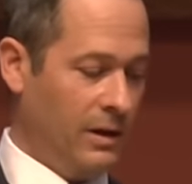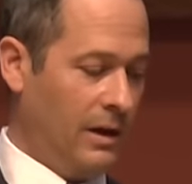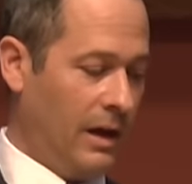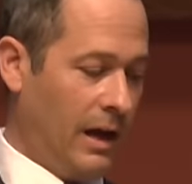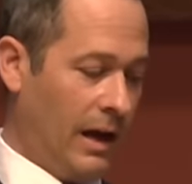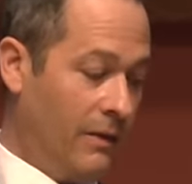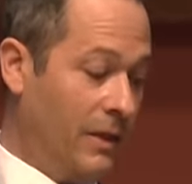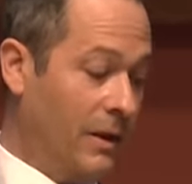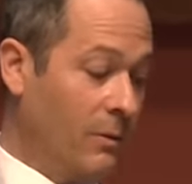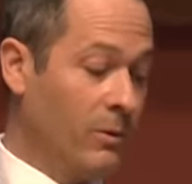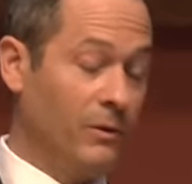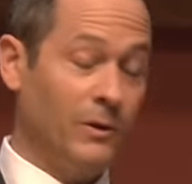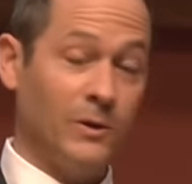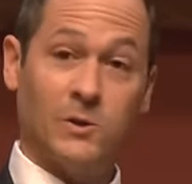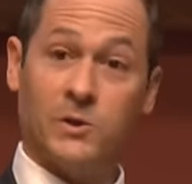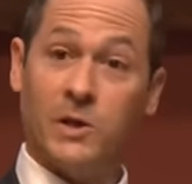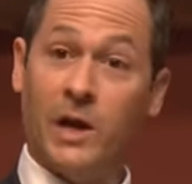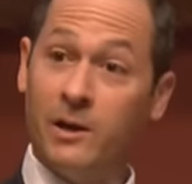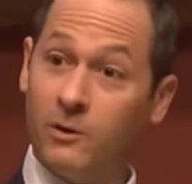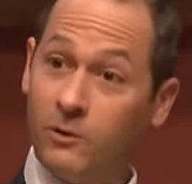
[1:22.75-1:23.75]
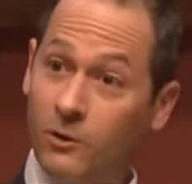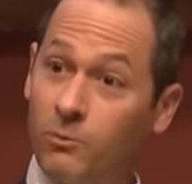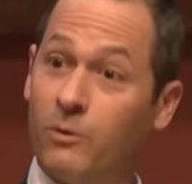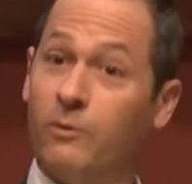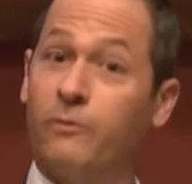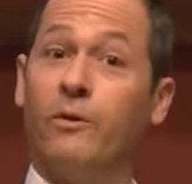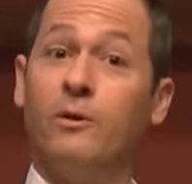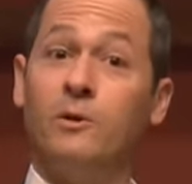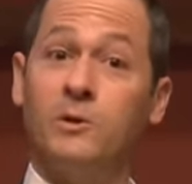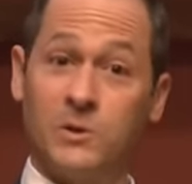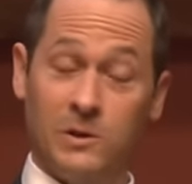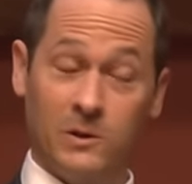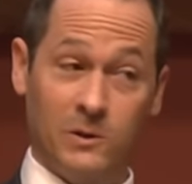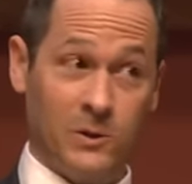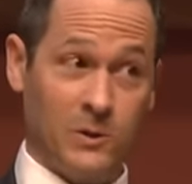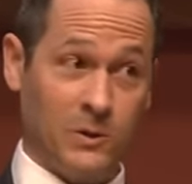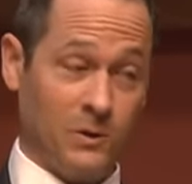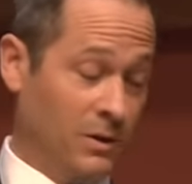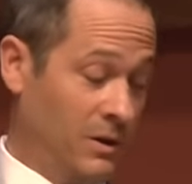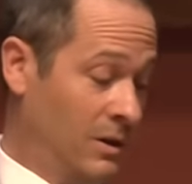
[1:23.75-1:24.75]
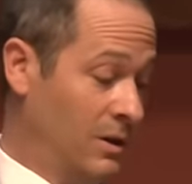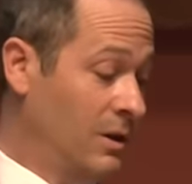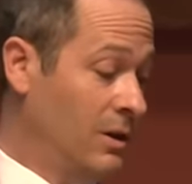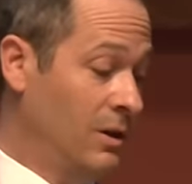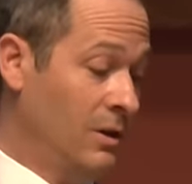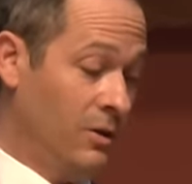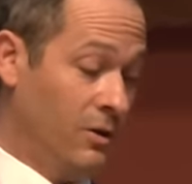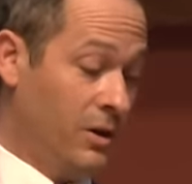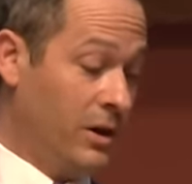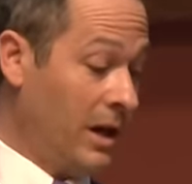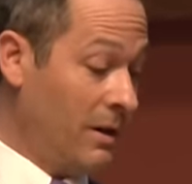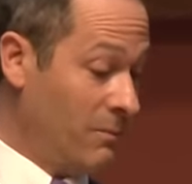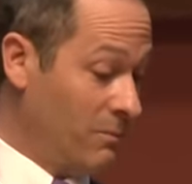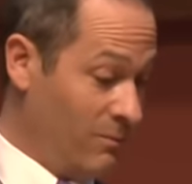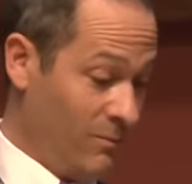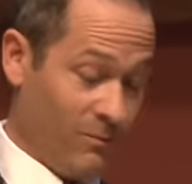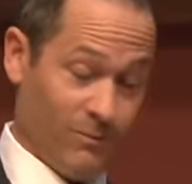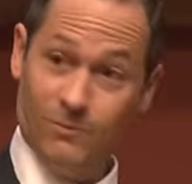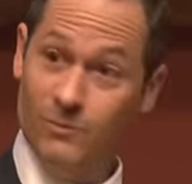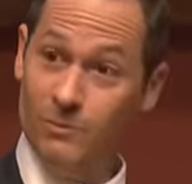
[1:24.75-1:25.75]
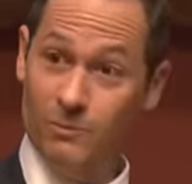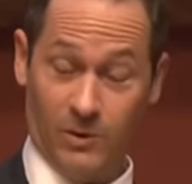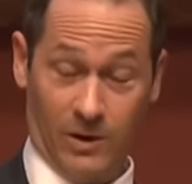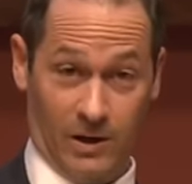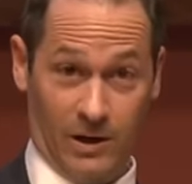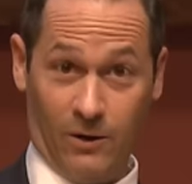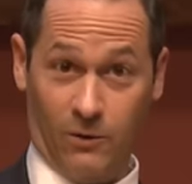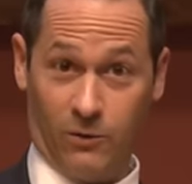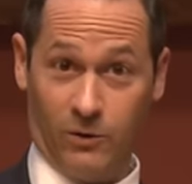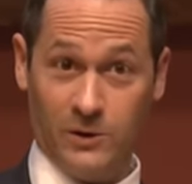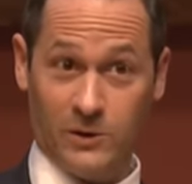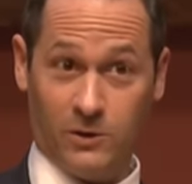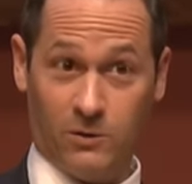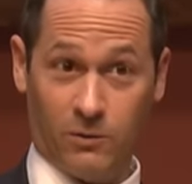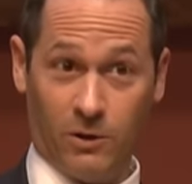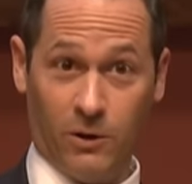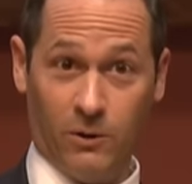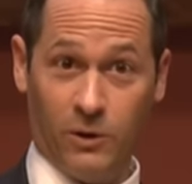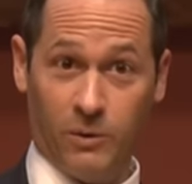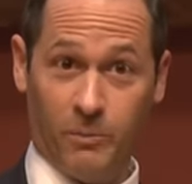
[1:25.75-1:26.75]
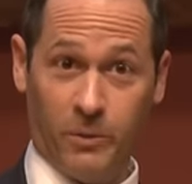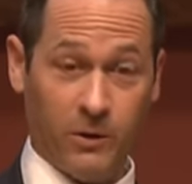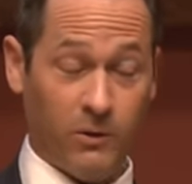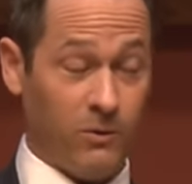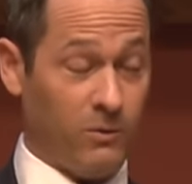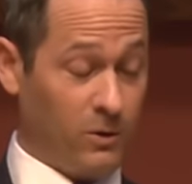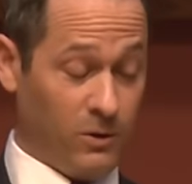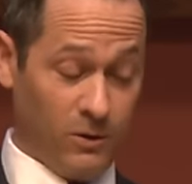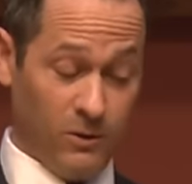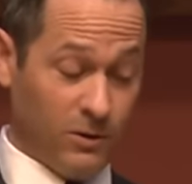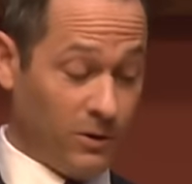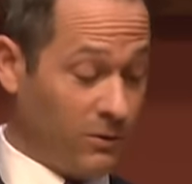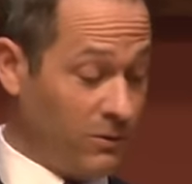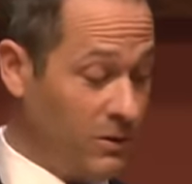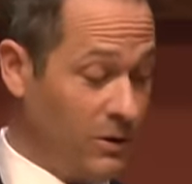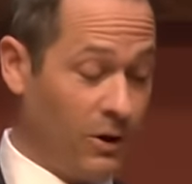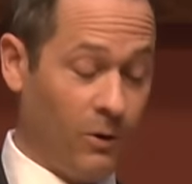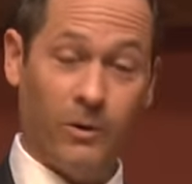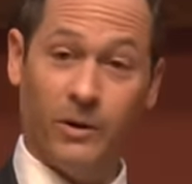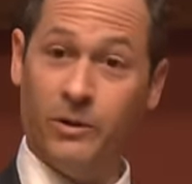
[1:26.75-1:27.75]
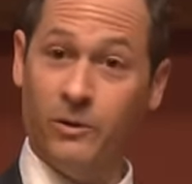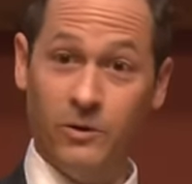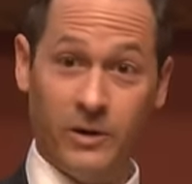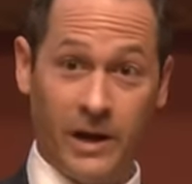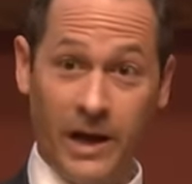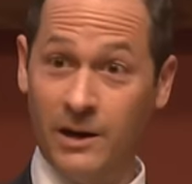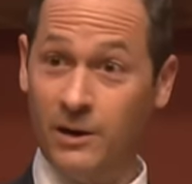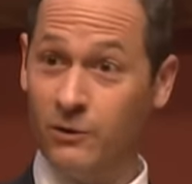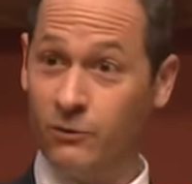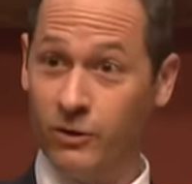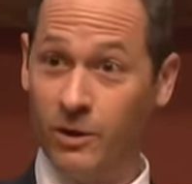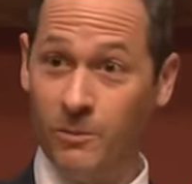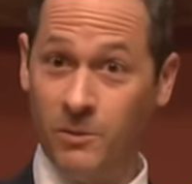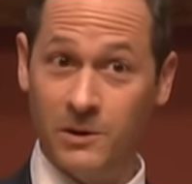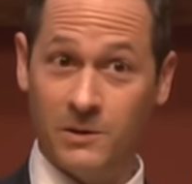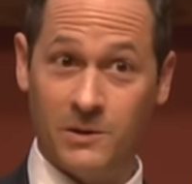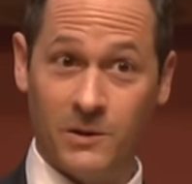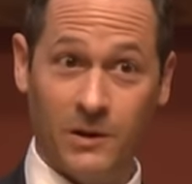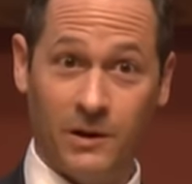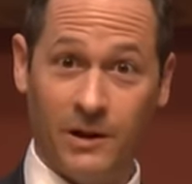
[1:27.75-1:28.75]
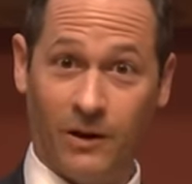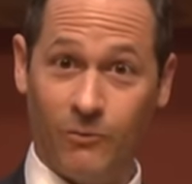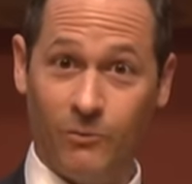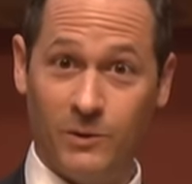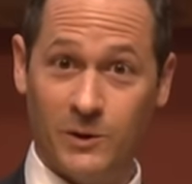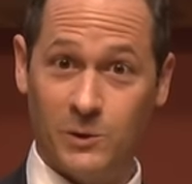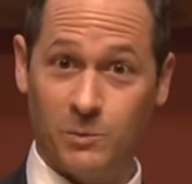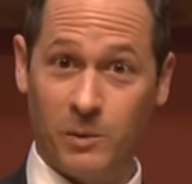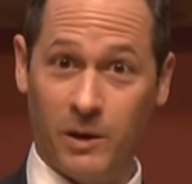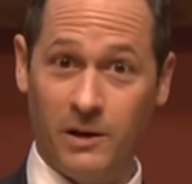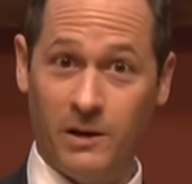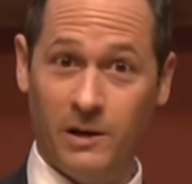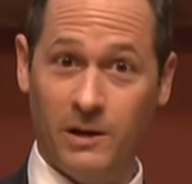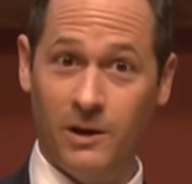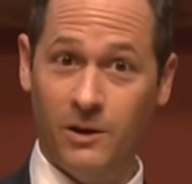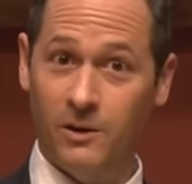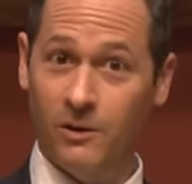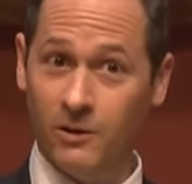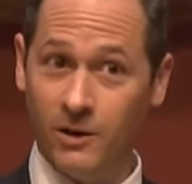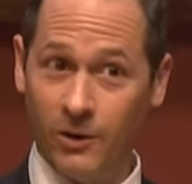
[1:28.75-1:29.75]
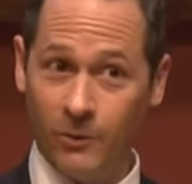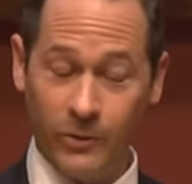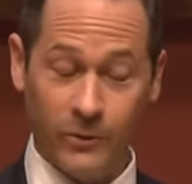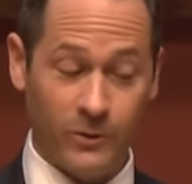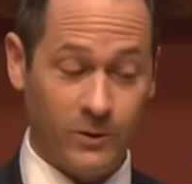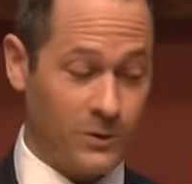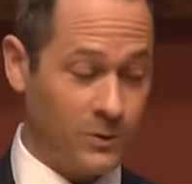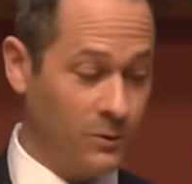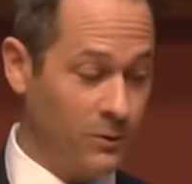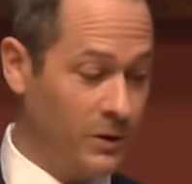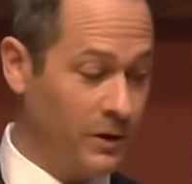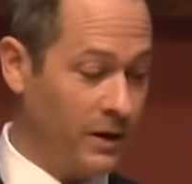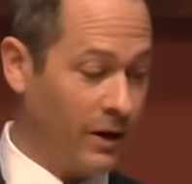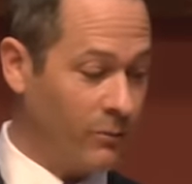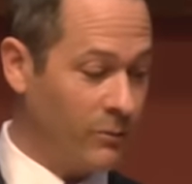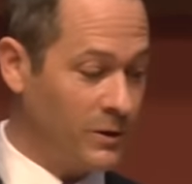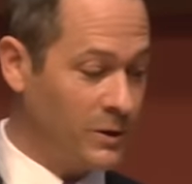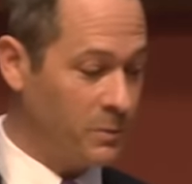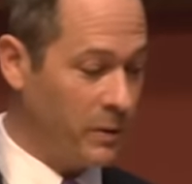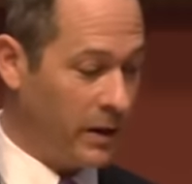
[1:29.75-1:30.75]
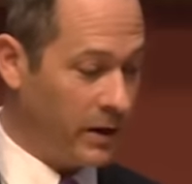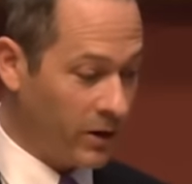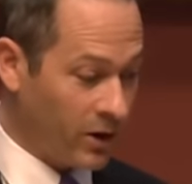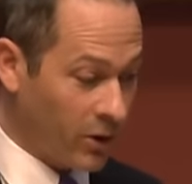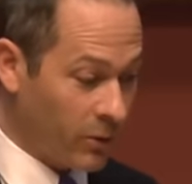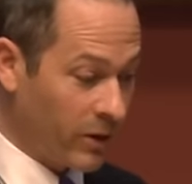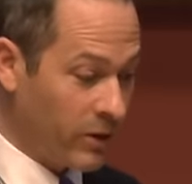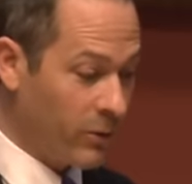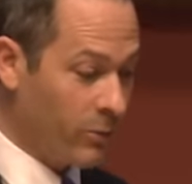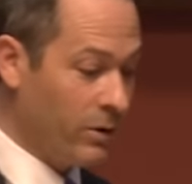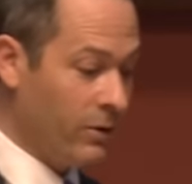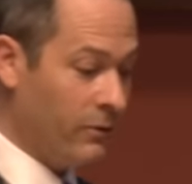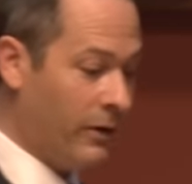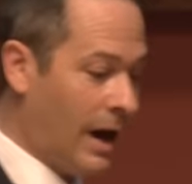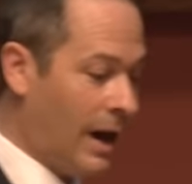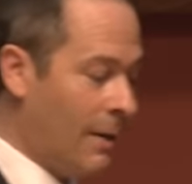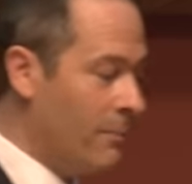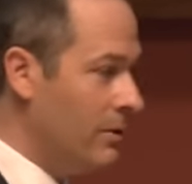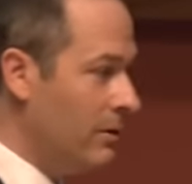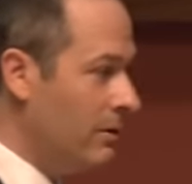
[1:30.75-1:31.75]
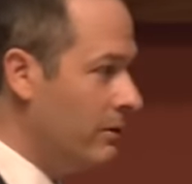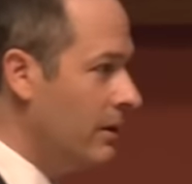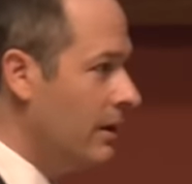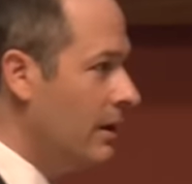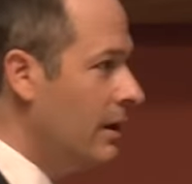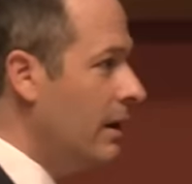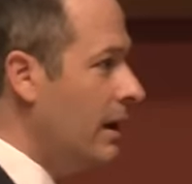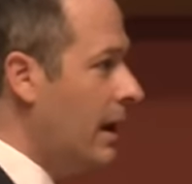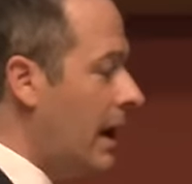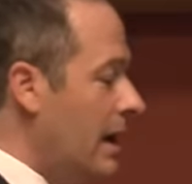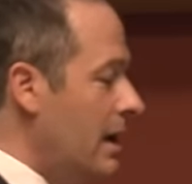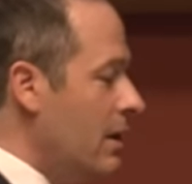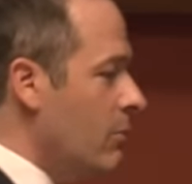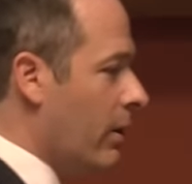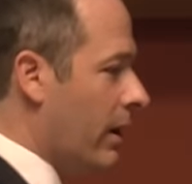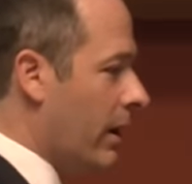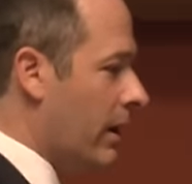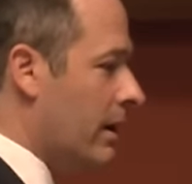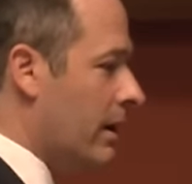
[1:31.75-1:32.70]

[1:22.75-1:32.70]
And then when the cycle reverses, you get increased growth, but you don't know whether, you can't attribute it to the government spending. You don't know whether it's due to the government spending or whether it would have happened anyway.